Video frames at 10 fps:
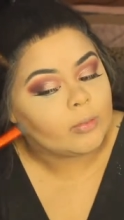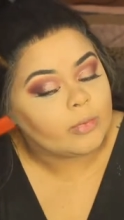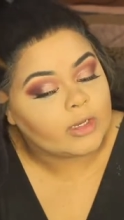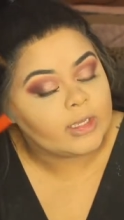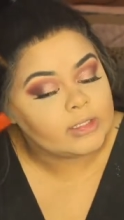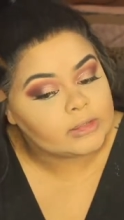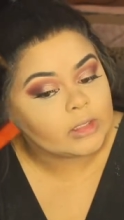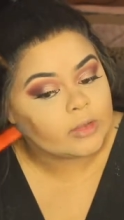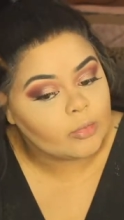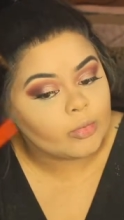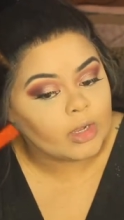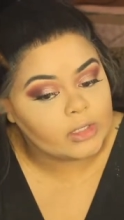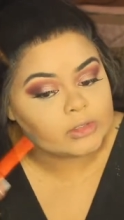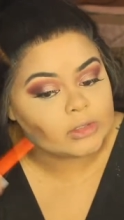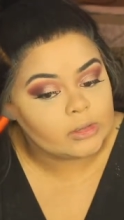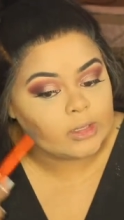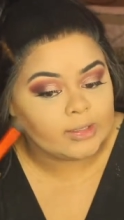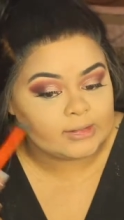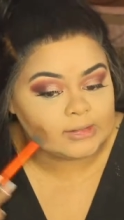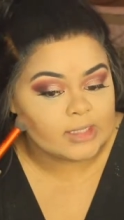place the bronzer
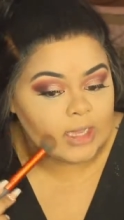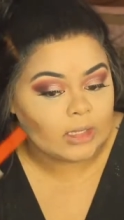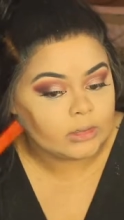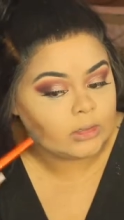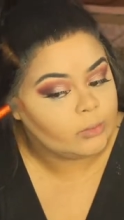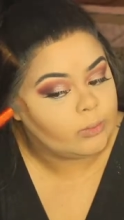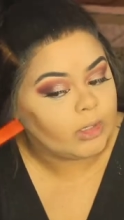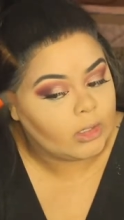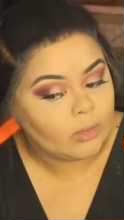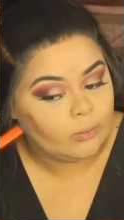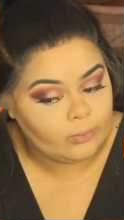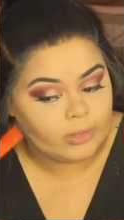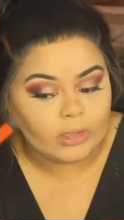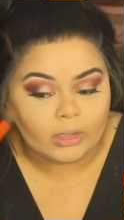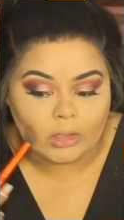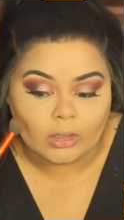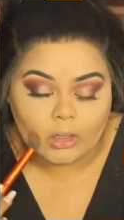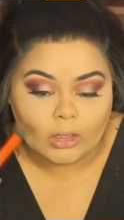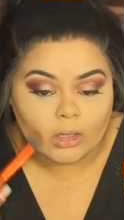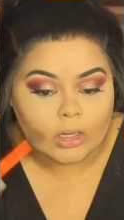exactly where we
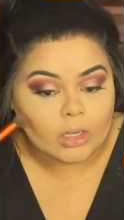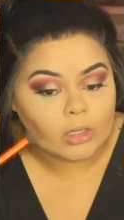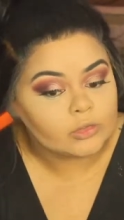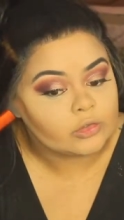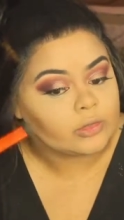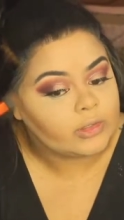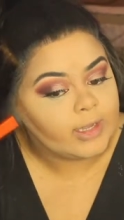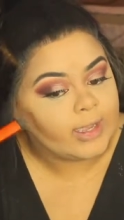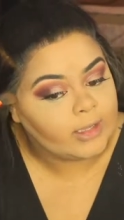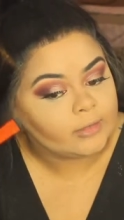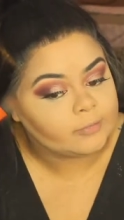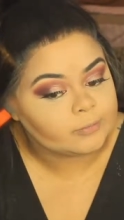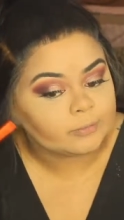contoured at.